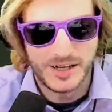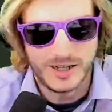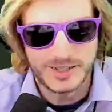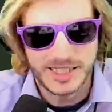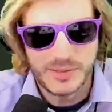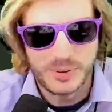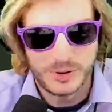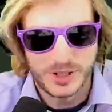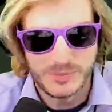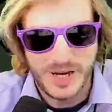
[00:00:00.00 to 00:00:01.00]
Oh, it's
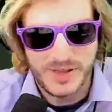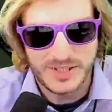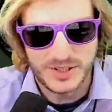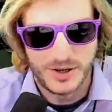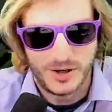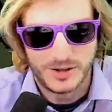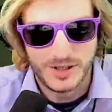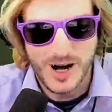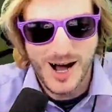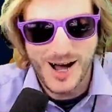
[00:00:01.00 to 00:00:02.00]
getting pulled in by this
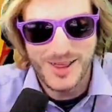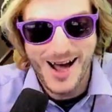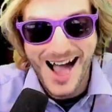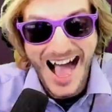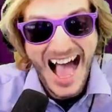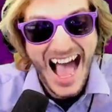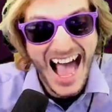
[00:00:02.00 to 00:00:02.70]
hole. Oh, no.